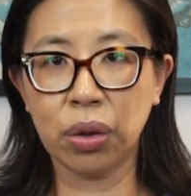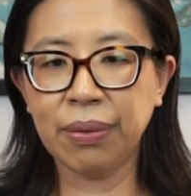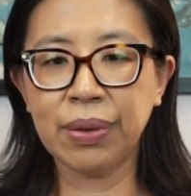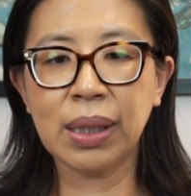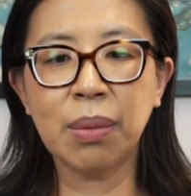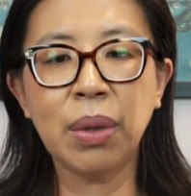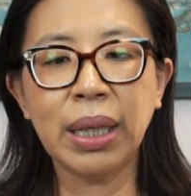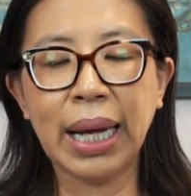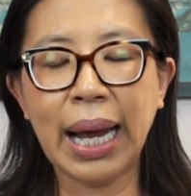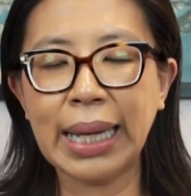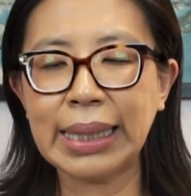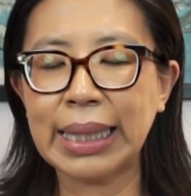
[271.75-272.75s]
If someone
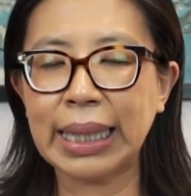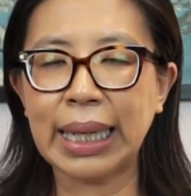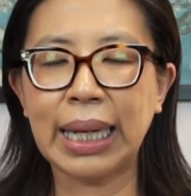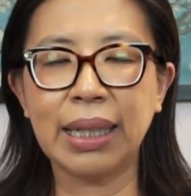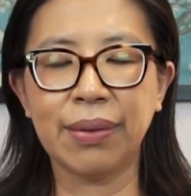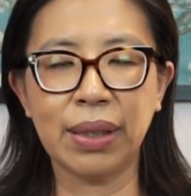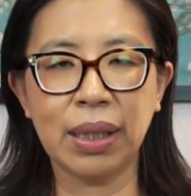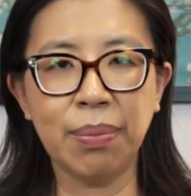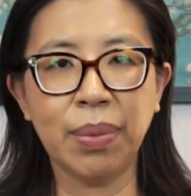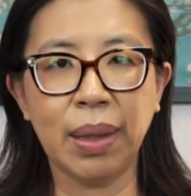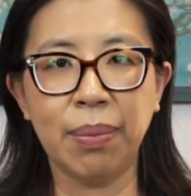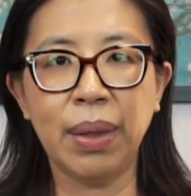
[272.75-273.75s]
has that kind of
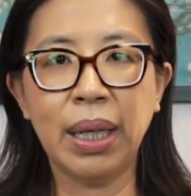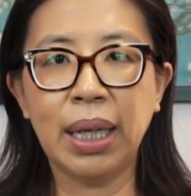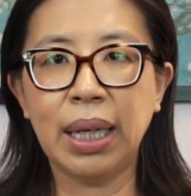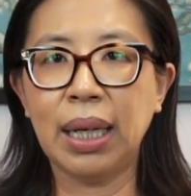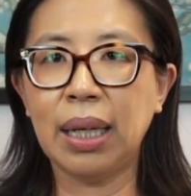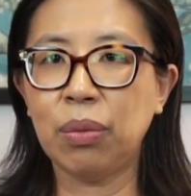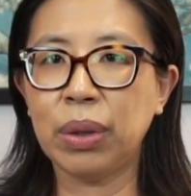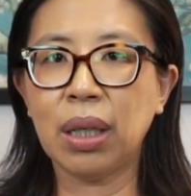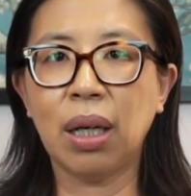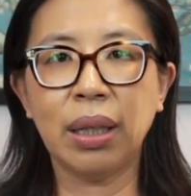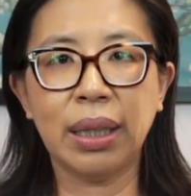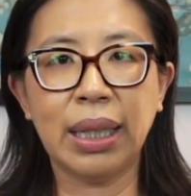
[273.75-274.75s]
symptom, we
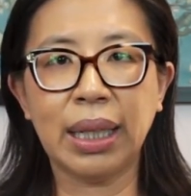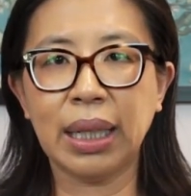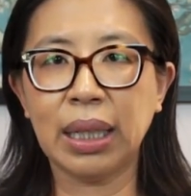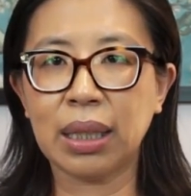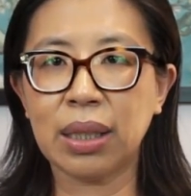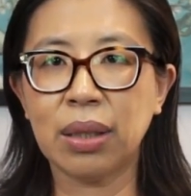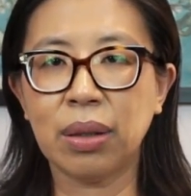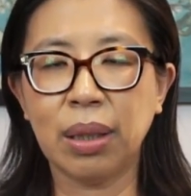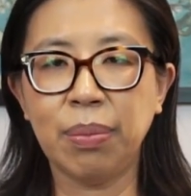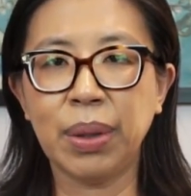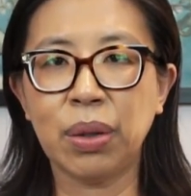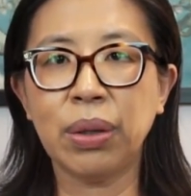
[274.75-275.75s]
call it like
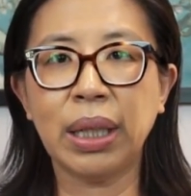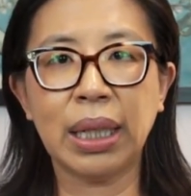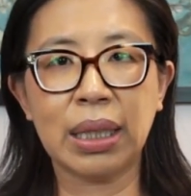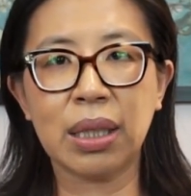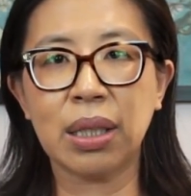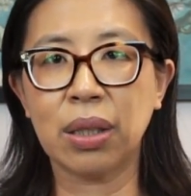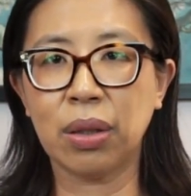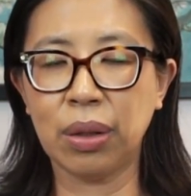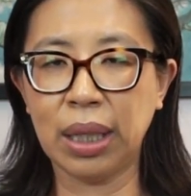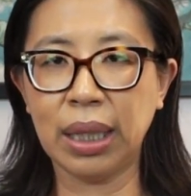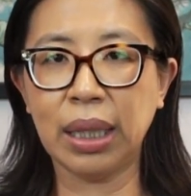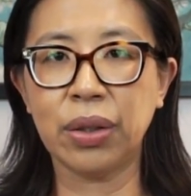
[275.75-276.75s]
in between external
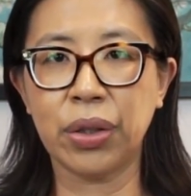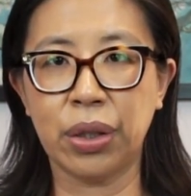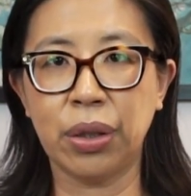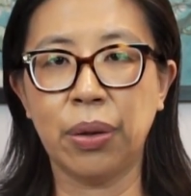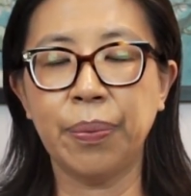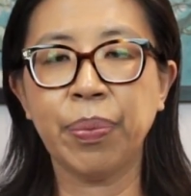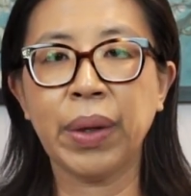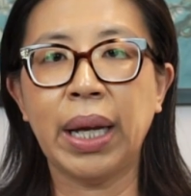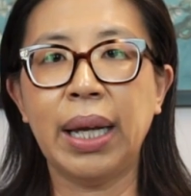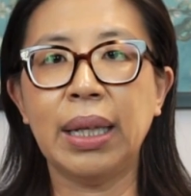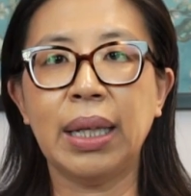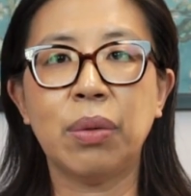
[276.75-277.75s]
and internal,
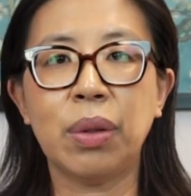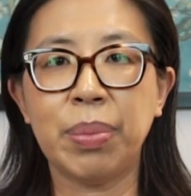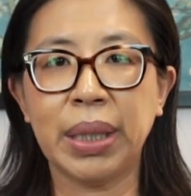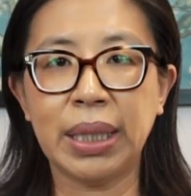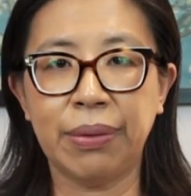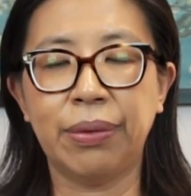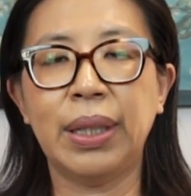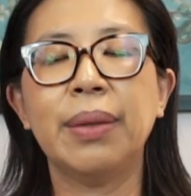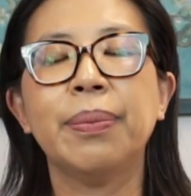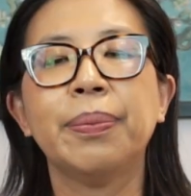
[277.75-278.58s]
and that would be different.